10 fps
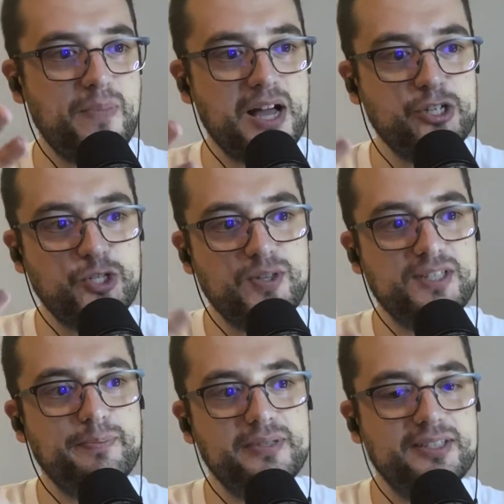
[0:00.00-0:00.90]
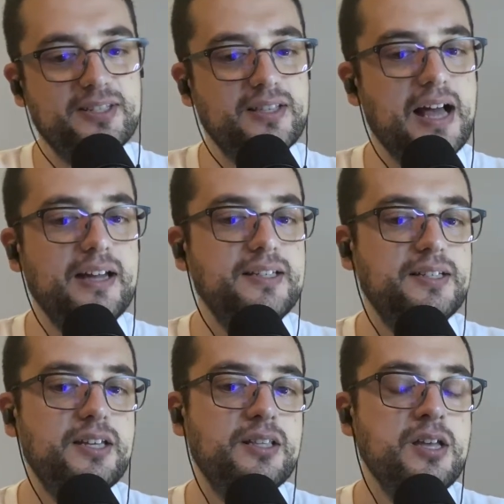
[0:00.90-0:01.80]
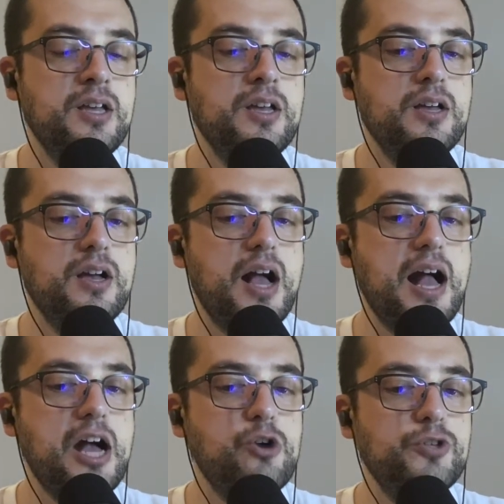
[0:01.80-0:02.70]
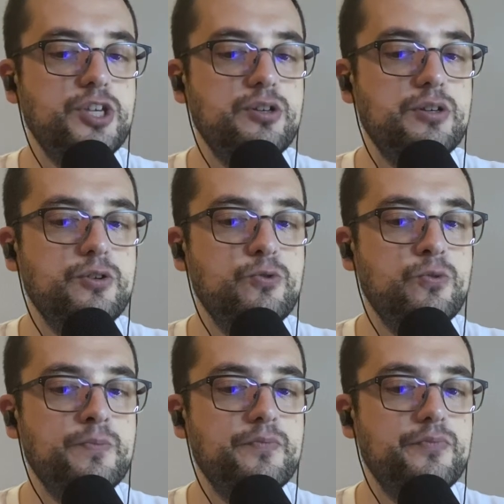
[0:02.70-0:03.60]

about you as a personality and how you